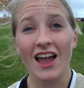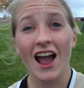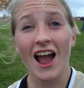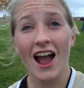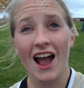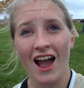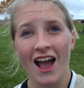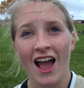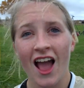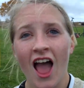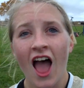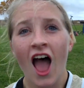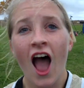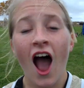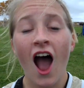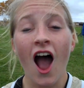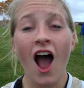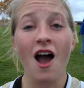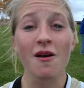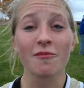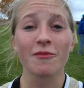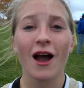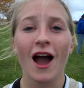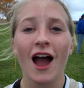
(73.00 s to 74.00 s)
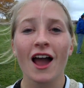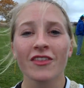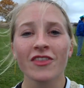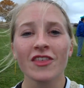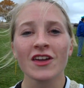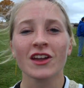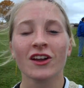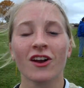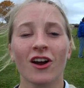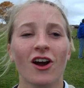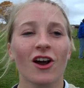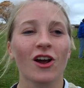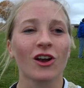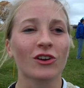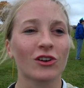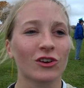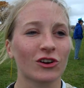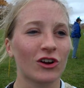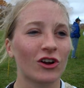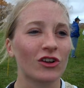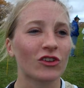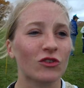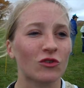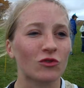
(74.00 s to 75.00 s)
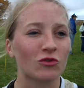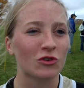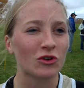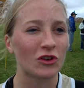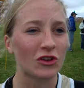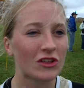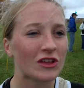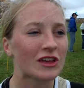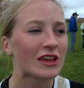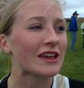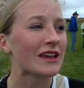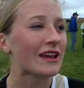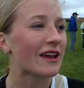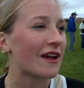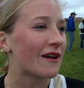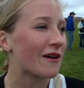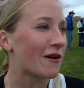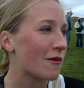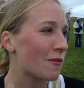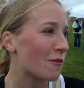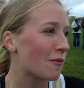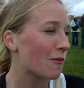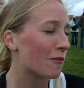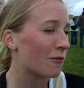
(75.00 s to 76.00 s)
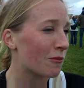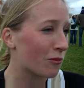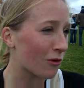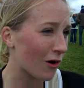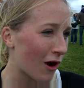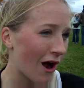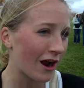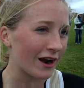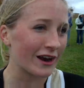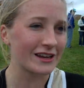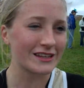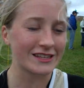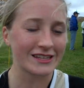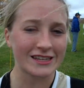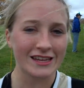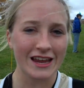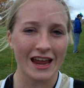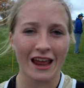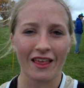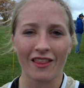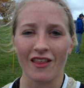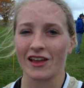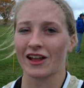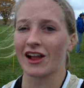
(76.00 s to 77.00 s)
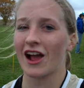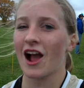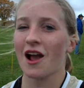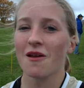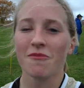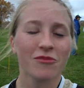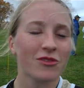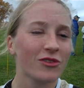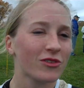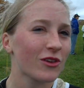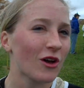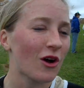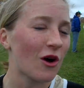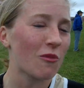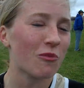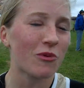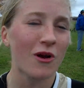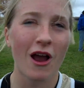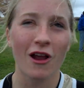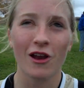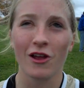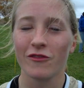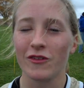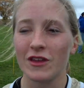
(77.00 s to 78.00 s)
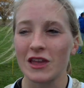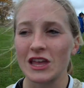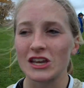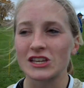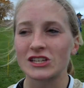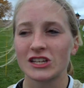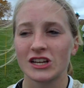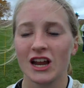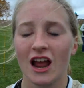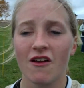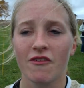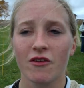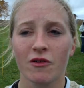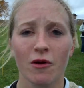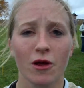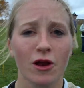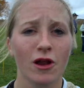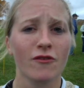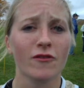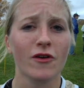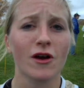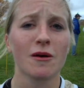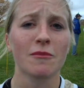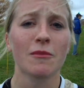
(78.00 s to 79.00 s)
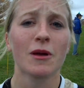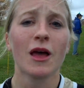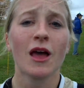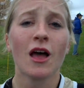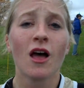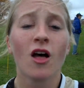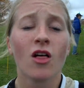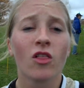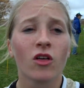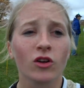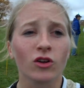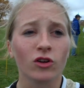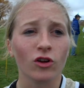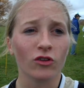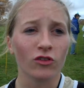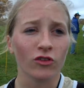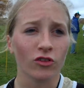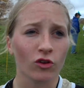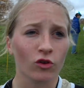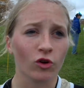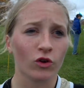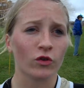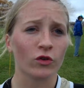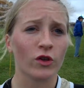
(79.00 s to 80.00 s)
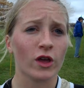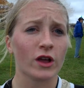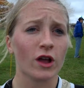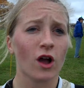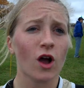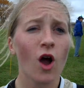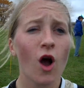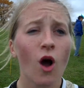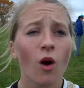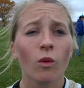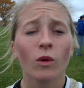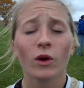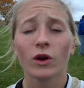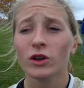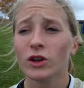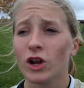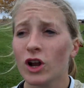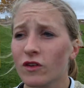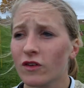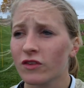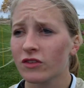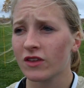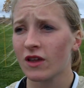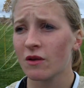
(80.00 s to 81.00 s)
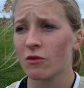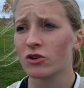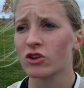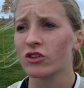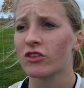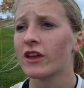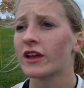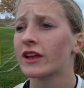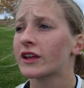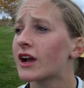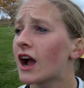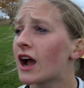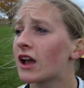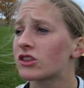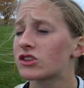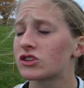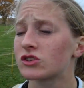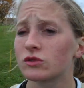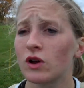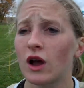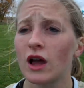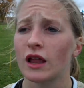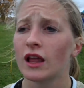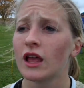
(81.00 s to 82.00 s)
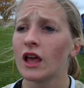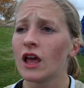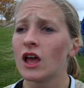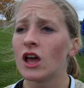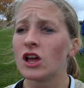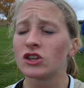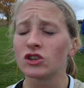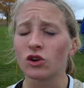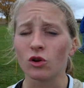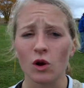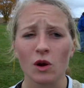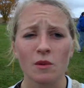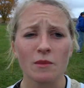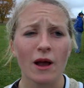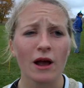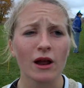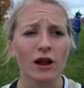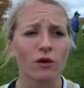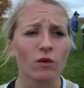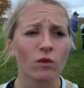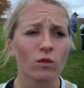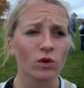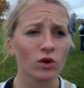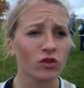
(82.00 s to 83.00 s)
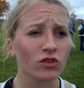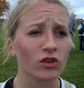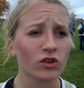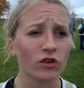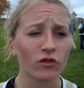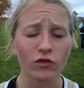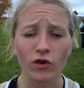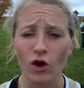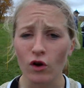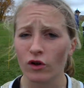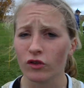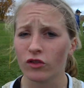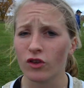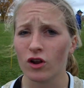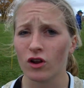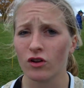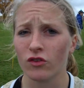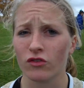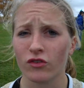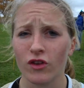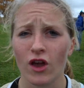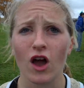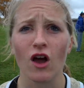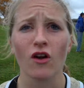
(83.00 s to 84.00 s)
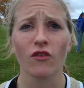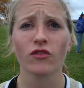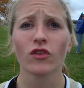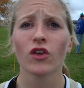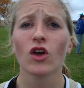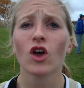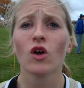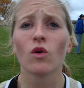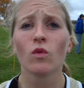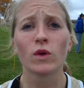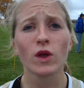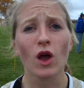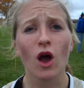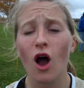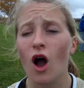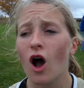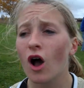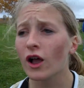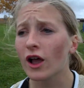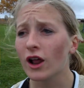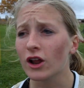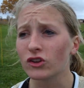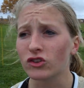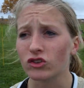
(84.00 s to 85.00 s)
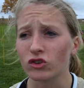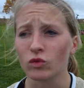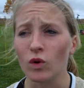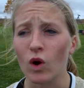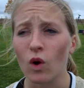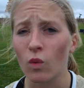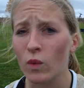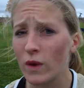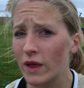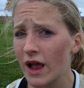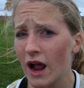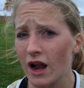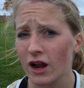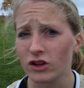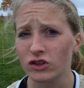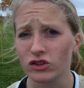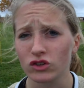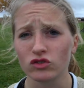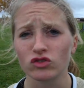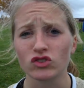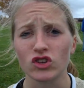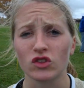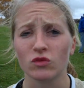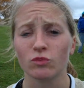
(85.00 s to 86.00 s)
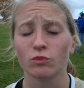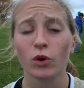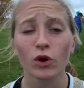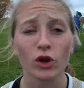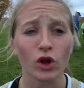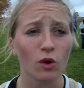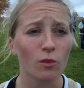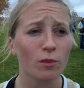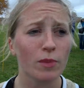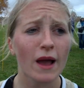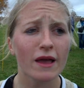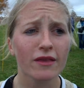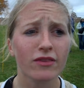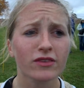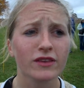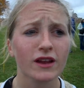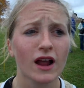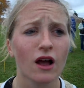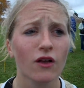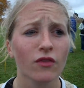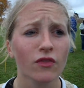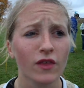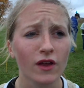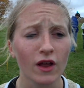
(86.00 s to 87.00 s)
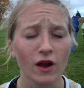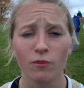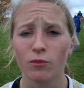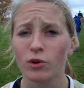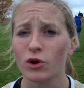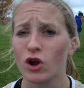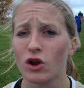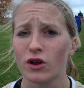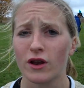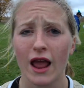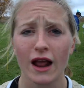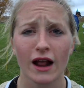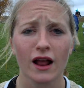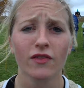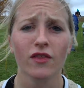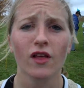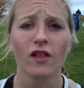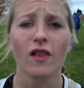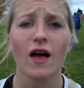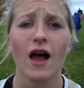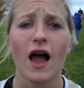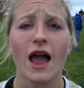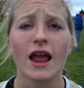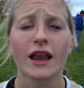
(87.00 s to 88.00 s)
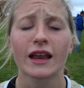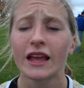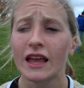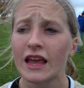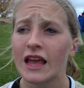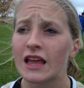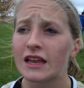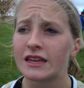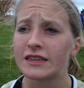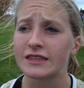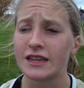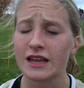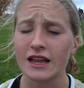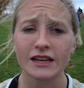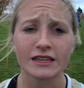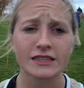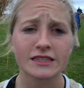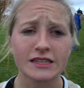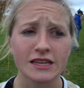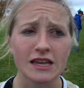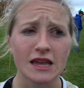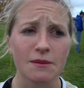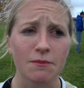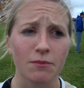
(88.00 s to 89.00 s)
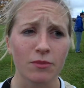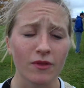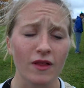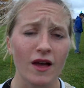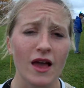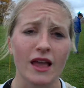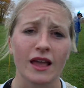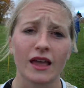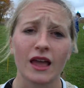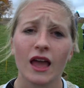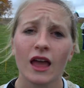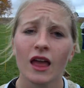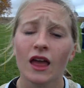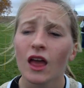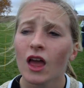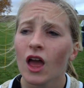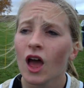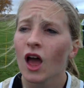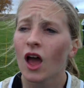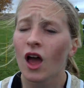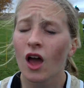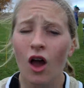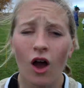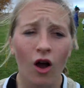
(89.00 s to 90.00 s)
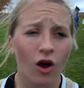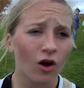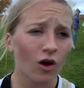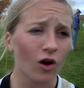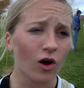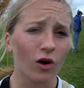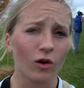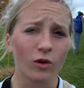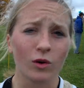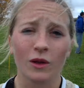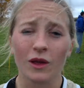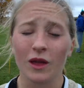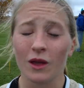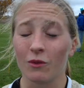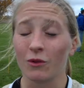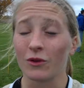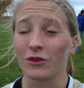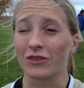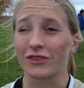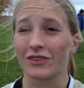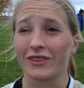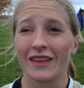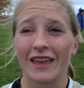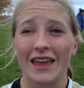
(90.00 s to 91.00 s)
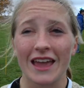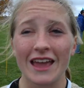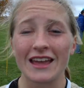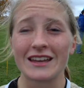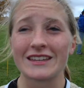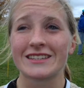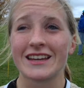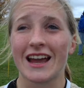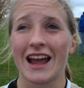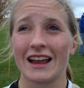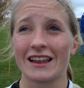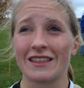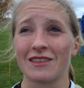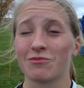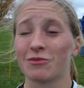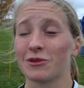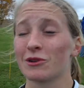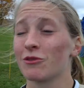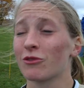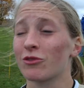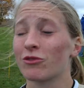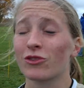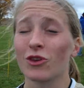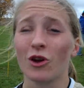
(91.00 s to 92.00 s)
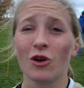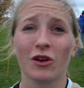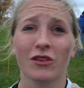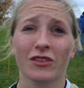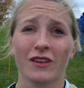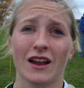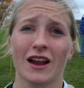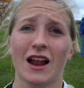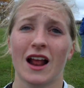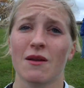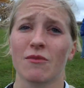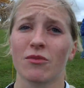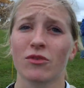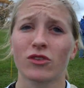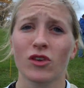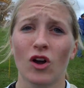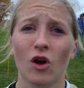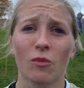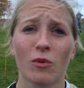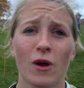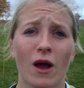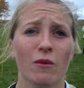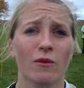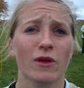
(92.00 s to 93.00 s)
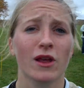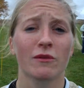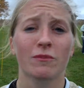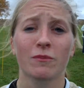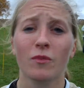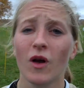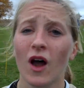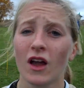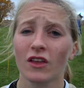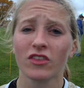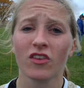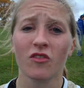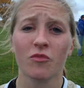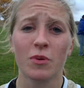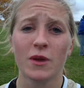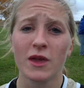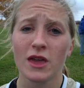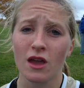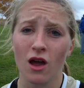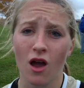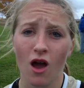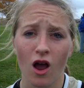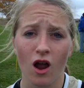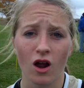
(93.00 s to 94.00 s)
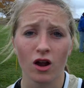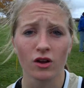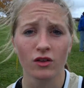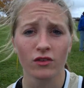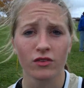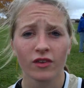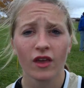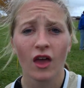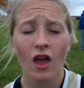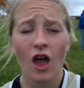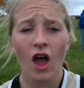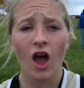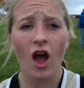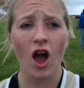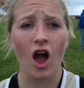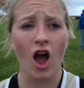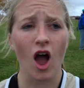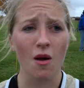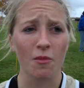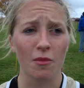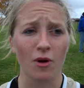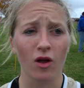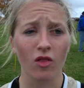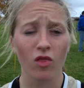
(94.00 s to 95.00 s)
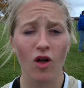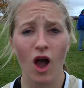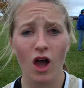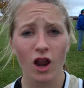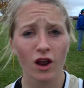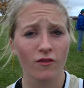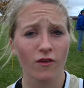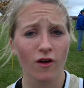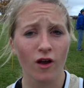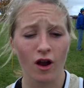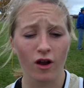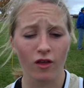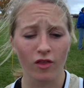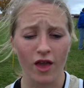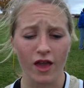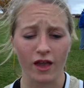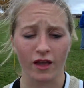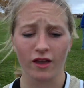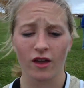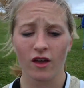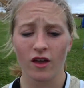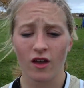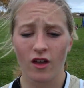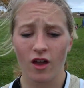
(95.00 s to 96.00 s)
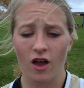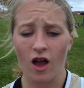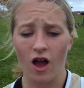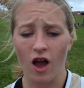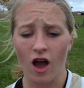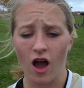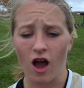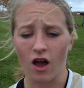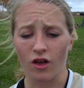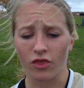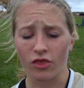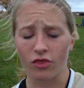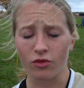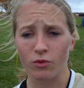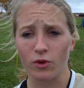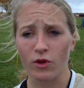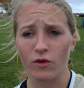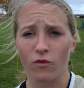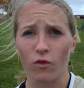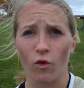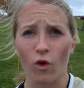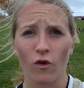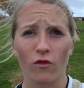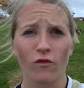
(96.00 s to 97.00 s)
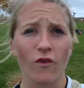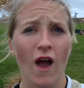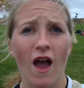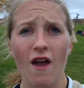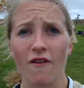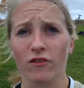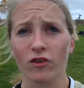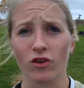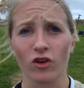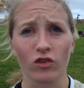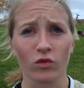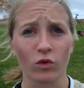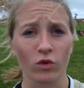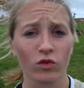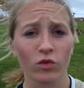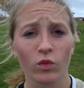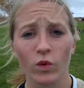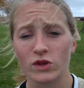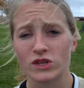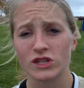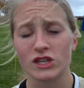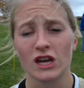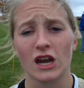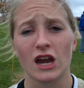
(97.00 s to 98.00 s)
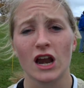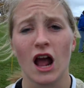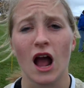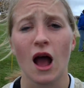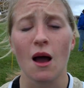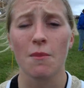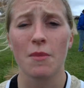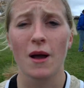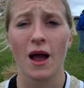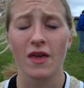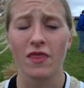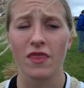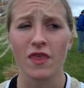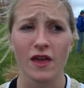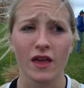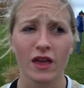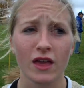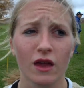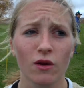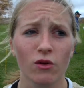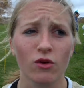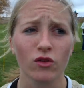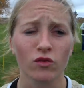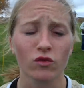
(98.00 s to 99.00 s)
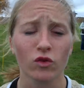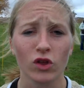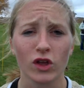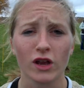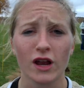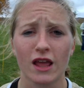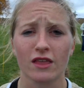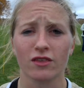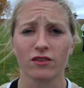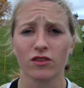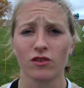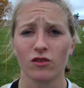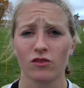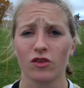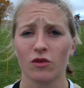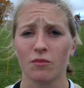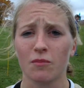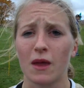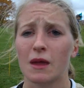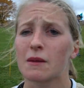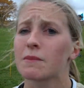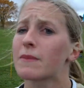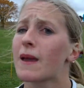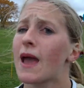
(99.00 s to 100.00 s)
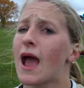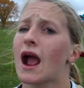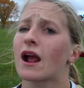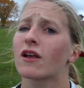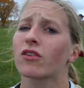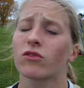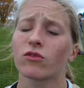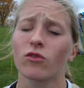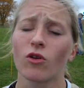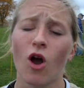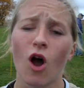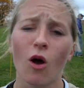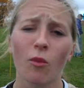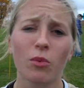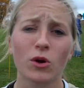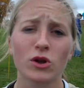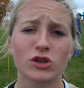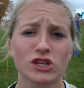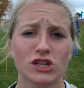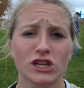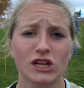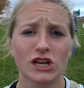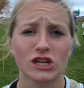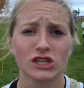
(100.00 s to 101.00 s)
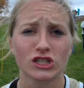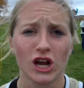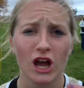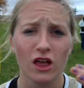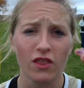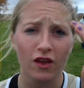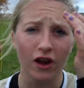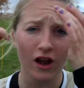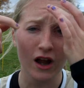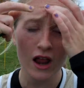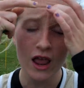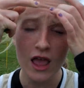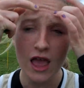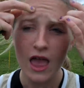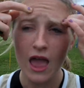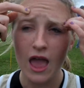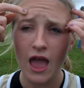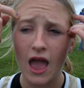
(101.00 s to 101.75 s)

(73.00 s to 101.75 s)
Yeah, I think our girls really brought it today. Like, I'm so proud of each and every one of them. The girls on the course were like, oh, we're nervous today. We're just like, guys, you know what? Don't worry about it. We're just going to focus on ourselves. We all got to do what we got to do. Just put your best out there. Put your neck on the line. Dig deep. Like, oh, it was intense, but it was so exciting. I'm so proud. We had lots of PRs. A lot of our, like, 3, 4, 5 girls were switching it up. I think it was really nice because there was a mid-pack, so they're all pushing each other.